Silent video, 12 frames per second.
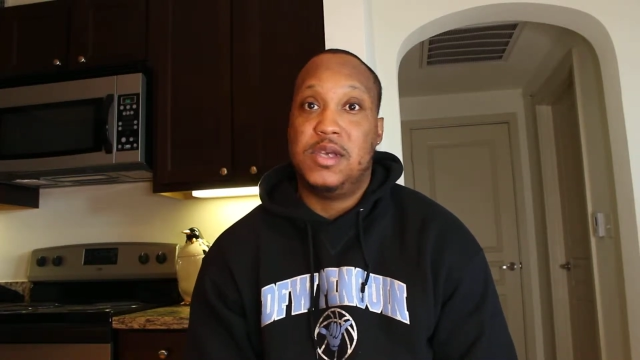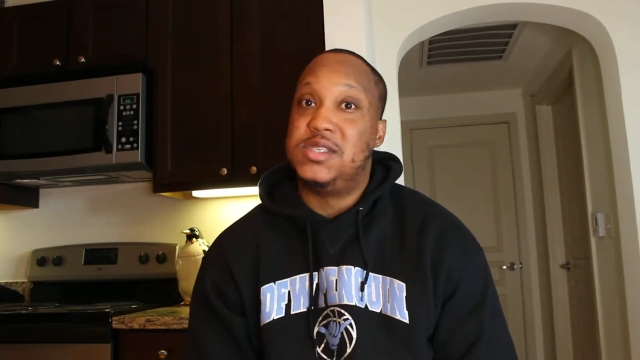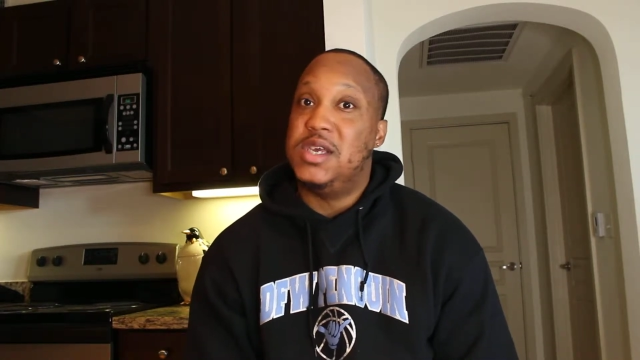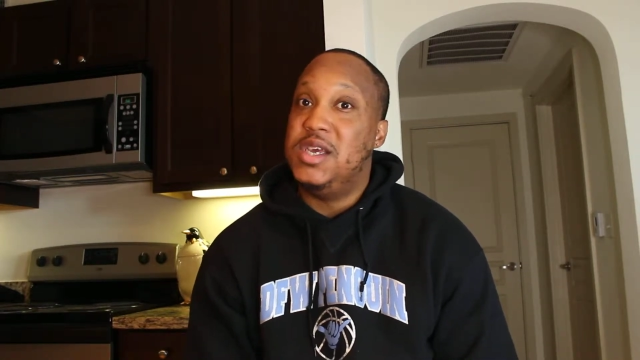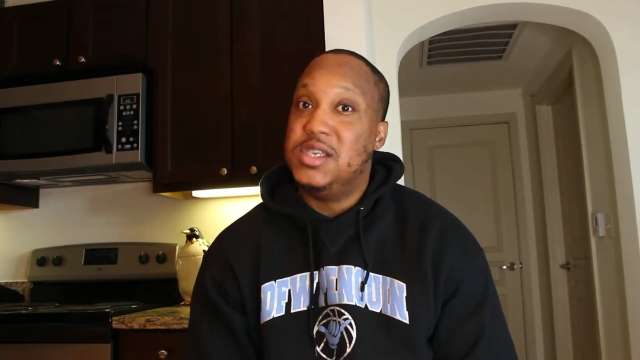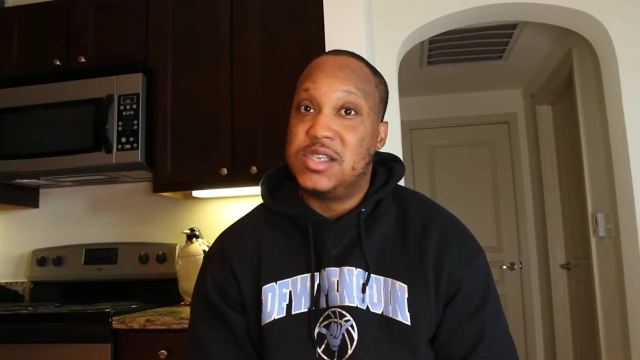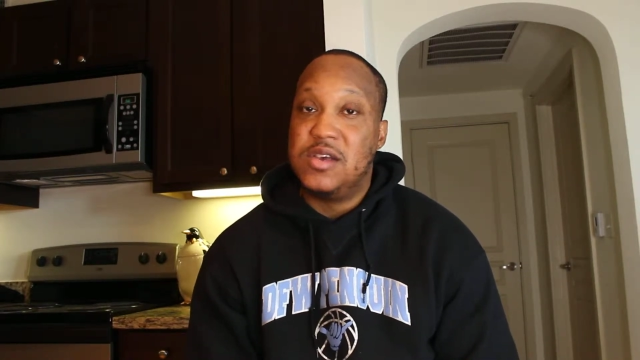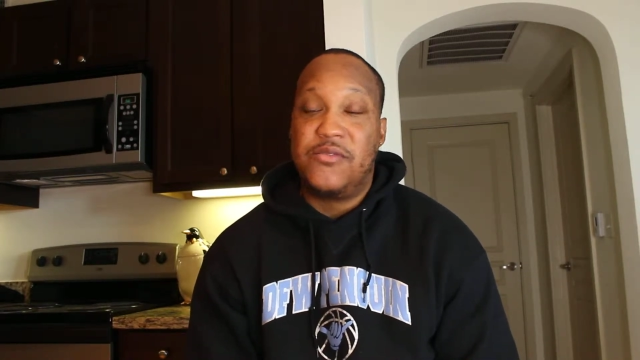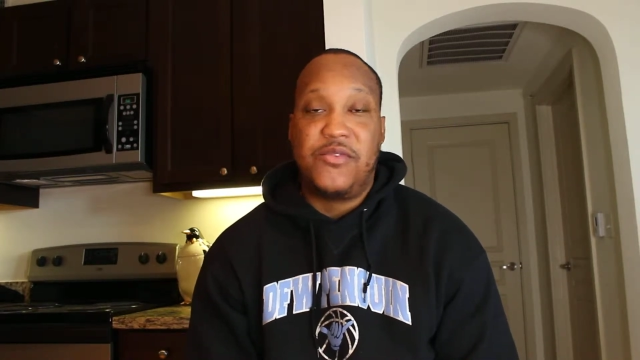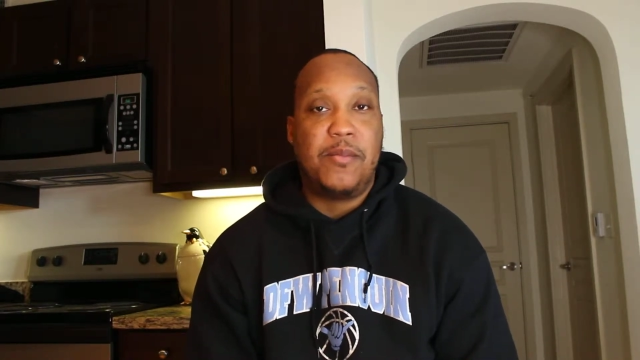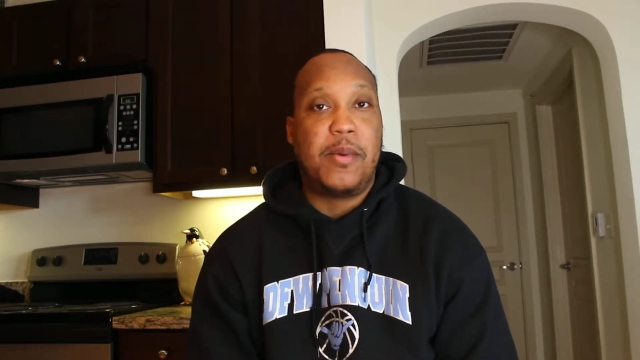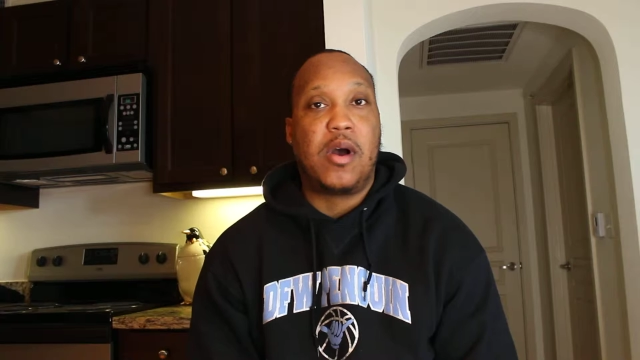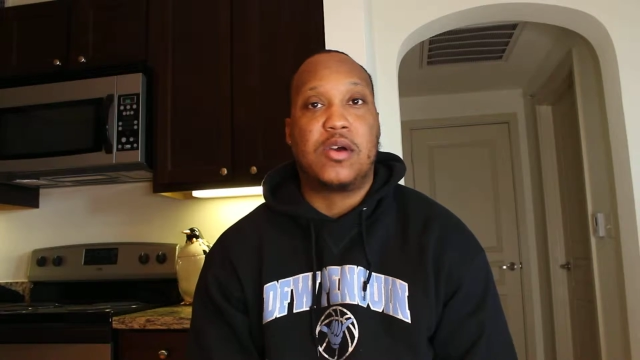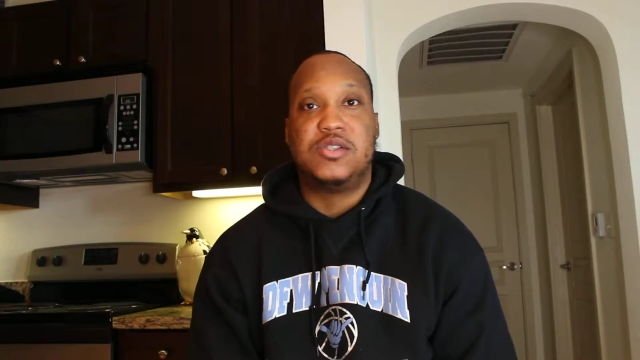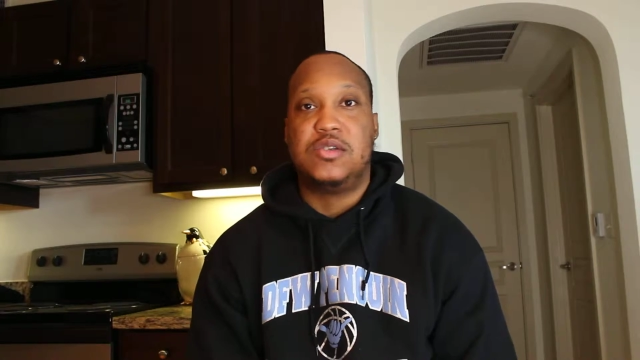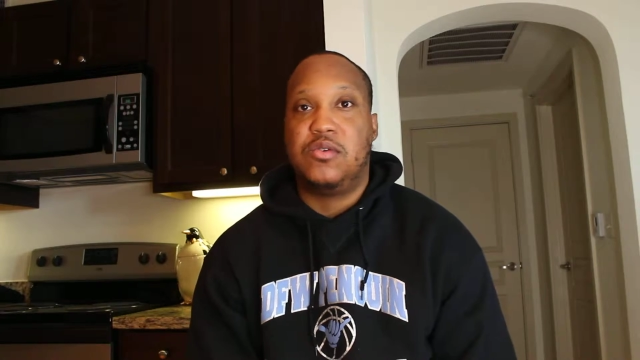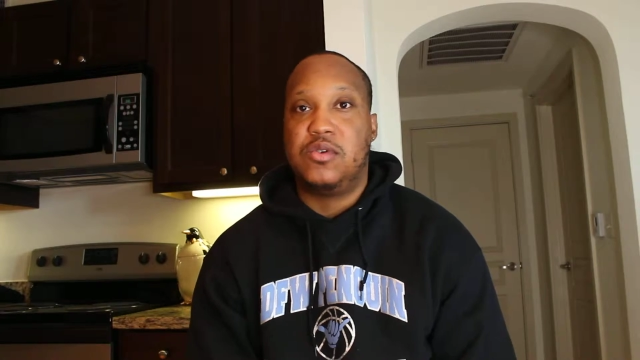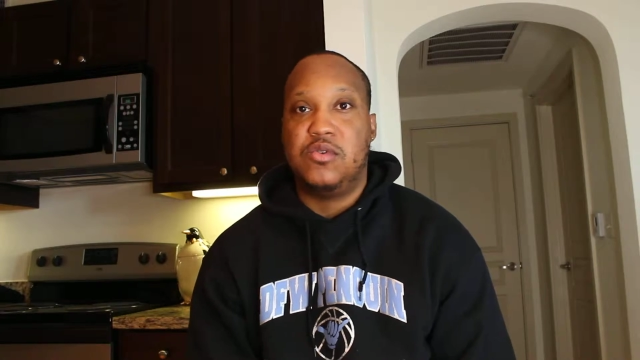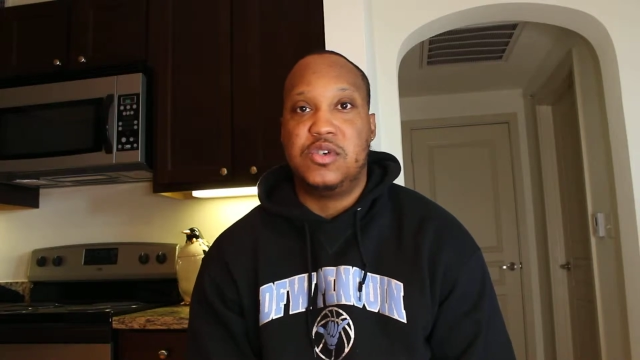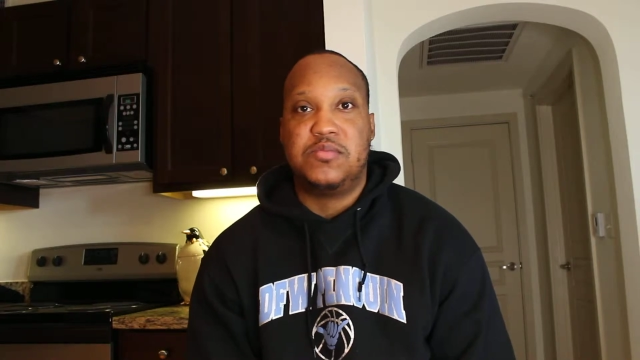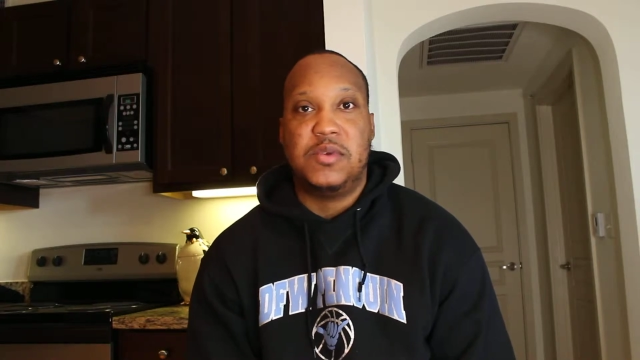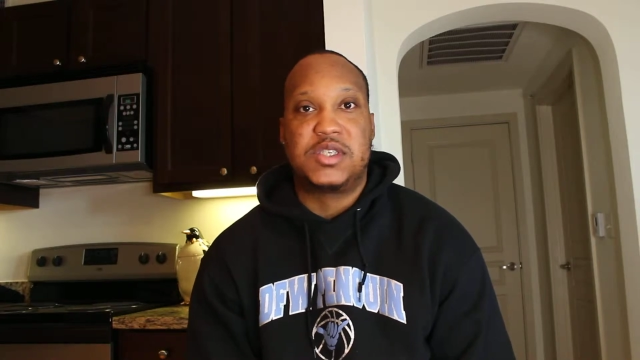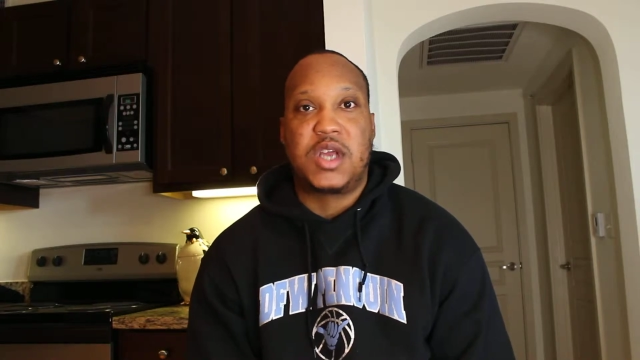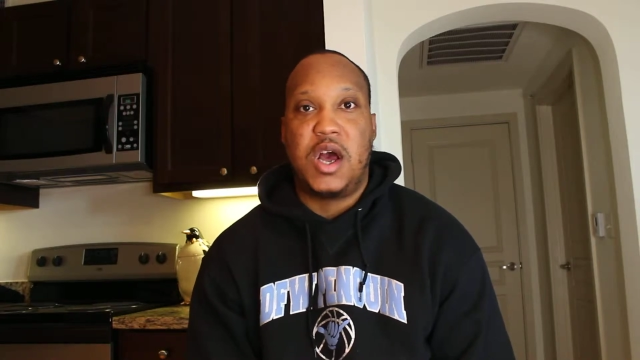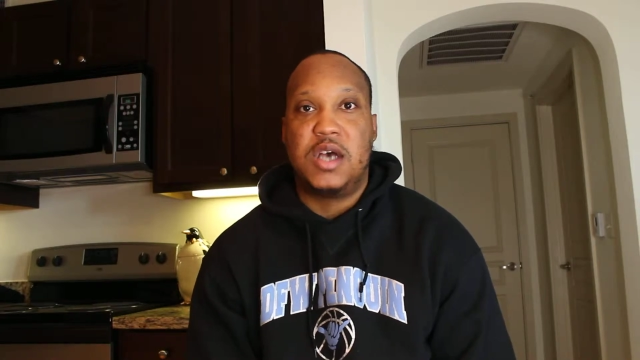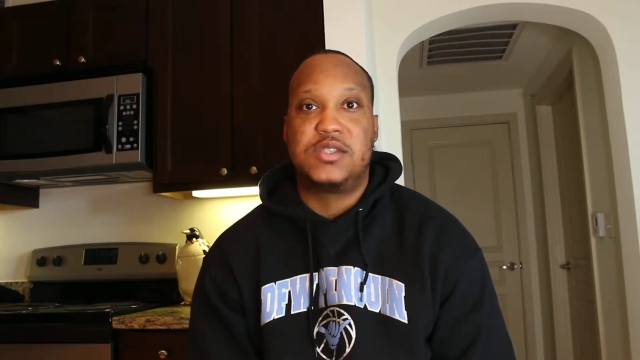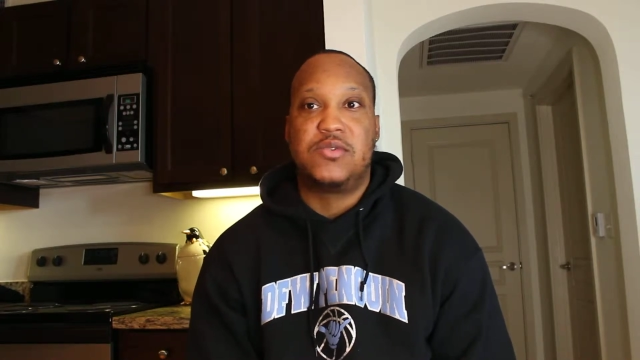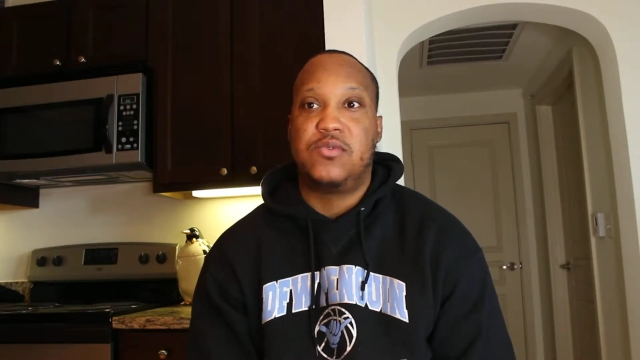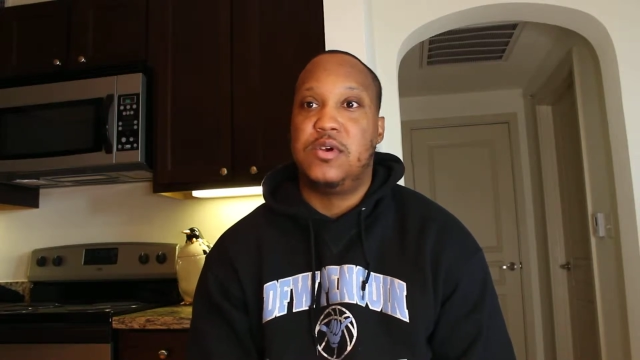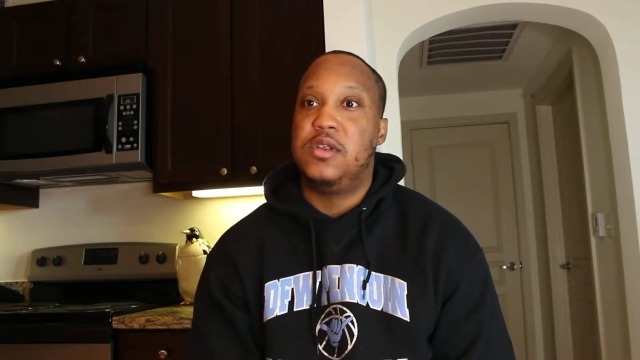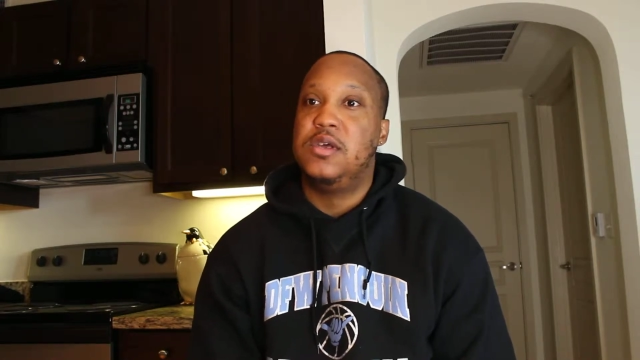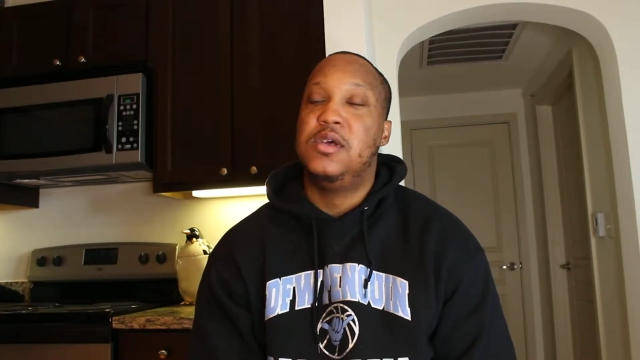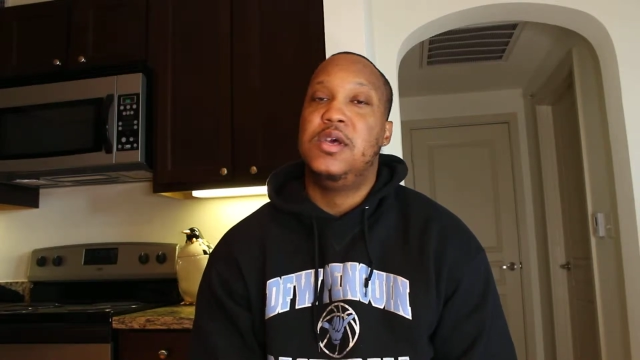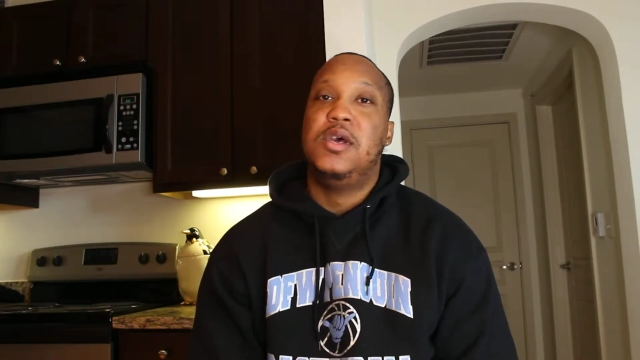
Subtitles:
It's easy in football because you don't do as much constant running.